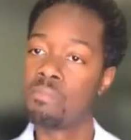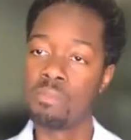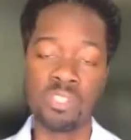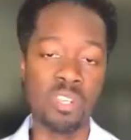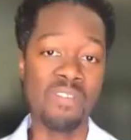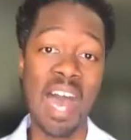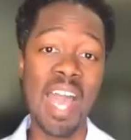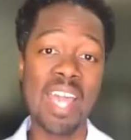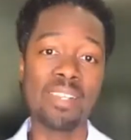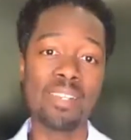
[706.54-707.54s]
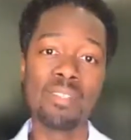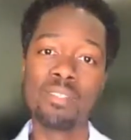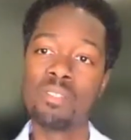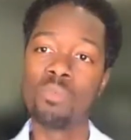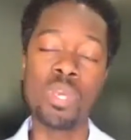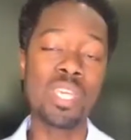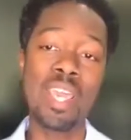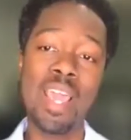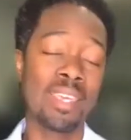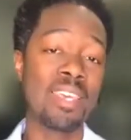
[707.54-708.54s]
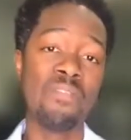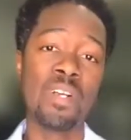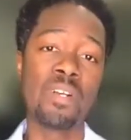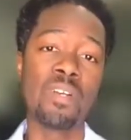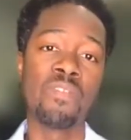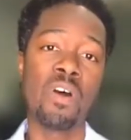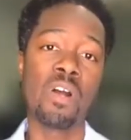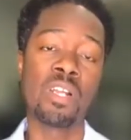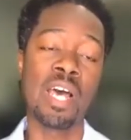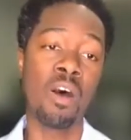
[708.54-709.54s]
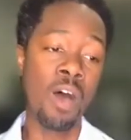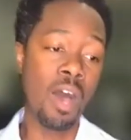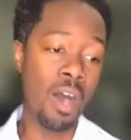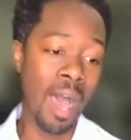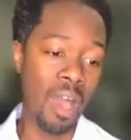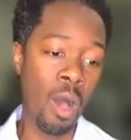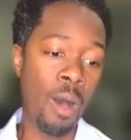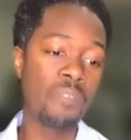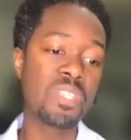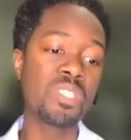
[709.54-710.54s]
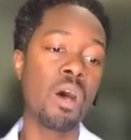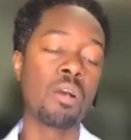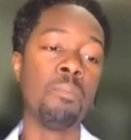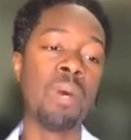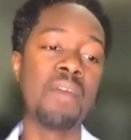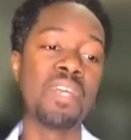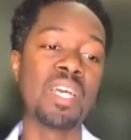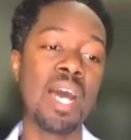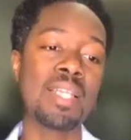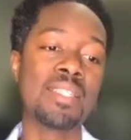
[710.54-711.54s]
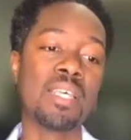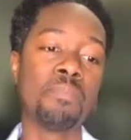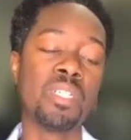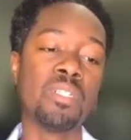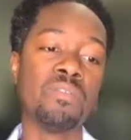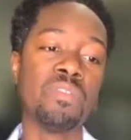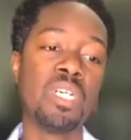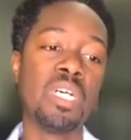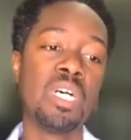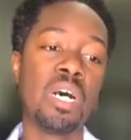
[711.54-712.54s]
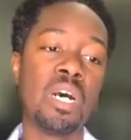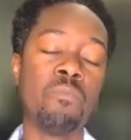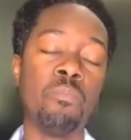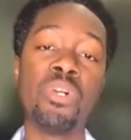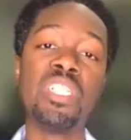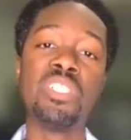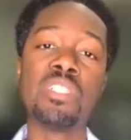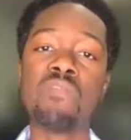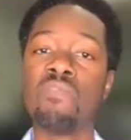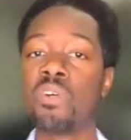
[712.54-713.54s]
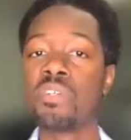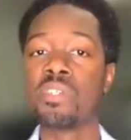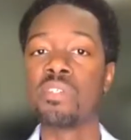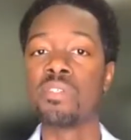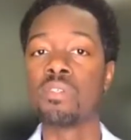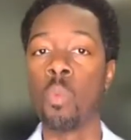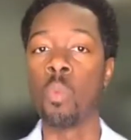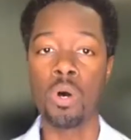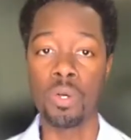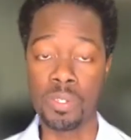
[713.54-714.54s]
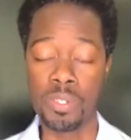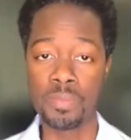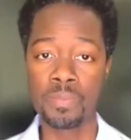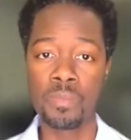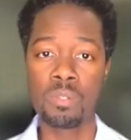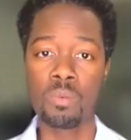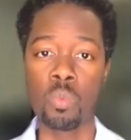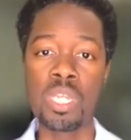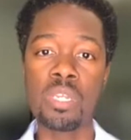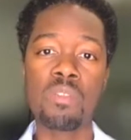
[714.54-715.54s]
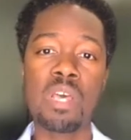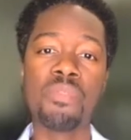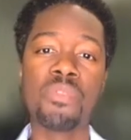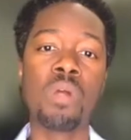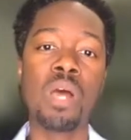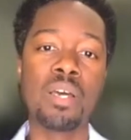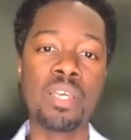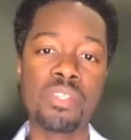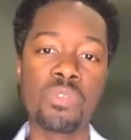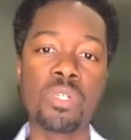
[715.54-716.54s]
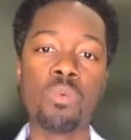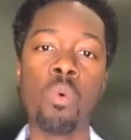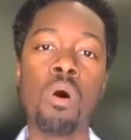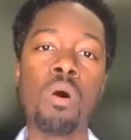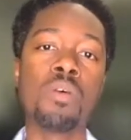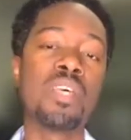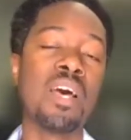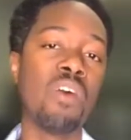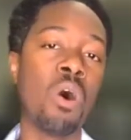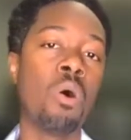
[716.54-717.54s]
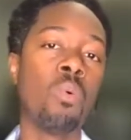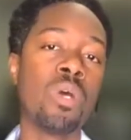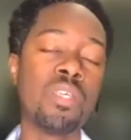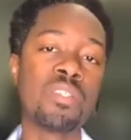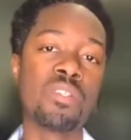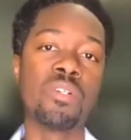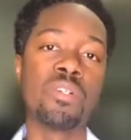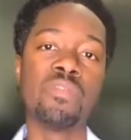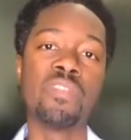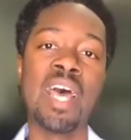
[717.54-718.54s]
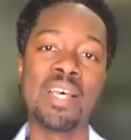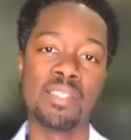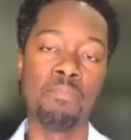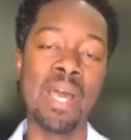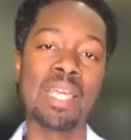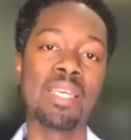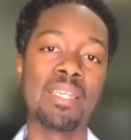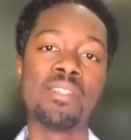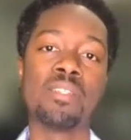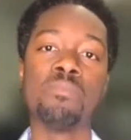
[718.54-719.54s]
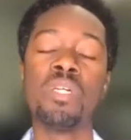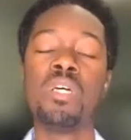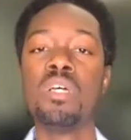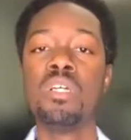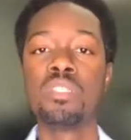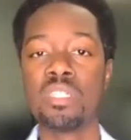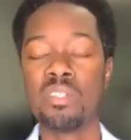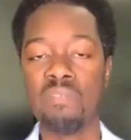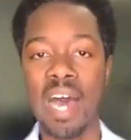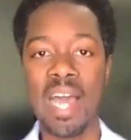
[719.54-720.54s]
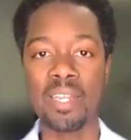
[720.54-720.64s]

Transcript: Divided, we can't get very far. And I, I often talk about the concept of, of bridges versus walls. We know that throughout history, walls have always served as a mechanism to divide